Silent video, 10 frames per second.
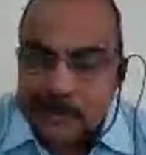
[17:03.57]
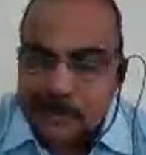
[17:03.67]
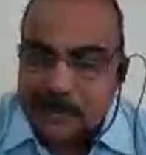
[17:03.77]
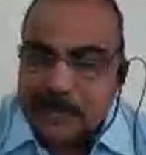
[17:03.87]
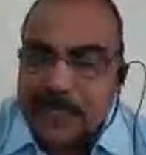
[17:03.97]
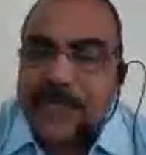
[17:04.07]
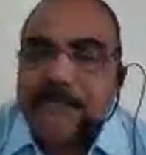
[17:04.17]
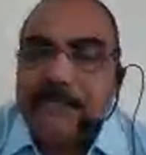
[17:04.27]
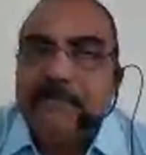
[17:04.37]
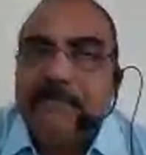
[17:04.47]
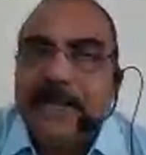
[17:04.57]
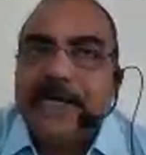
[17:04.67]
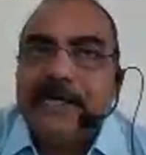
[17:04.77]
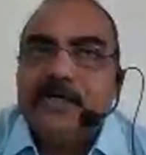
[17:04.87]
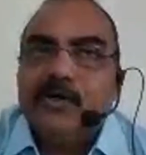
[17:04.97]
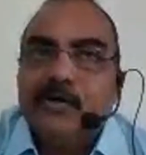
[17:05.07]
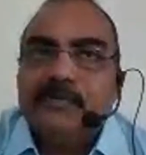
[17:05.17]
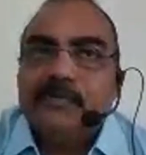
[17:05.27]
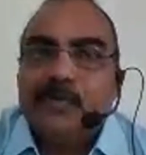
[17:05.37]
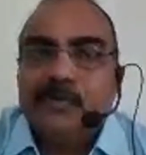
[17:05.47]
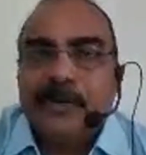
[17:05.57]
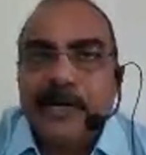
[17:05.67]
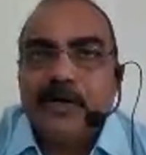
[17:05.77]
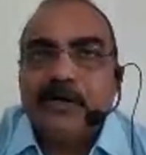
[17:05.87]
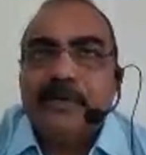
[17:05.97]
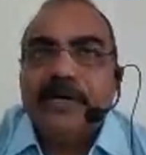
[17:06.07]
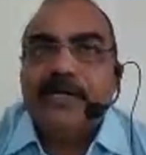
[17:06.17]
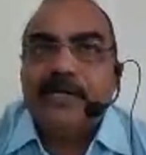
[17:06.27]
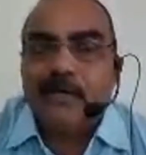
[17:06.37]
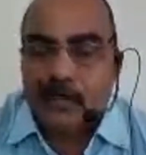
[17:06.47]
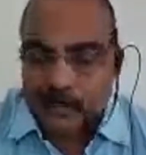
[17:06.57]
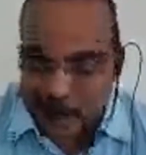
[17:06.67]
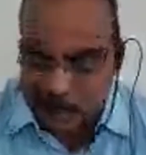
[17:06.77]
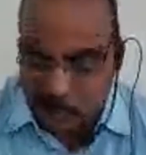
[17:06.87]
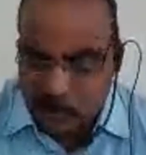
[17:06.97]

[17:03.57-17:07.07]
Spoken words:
can be braided ropes or braid on braided ropes or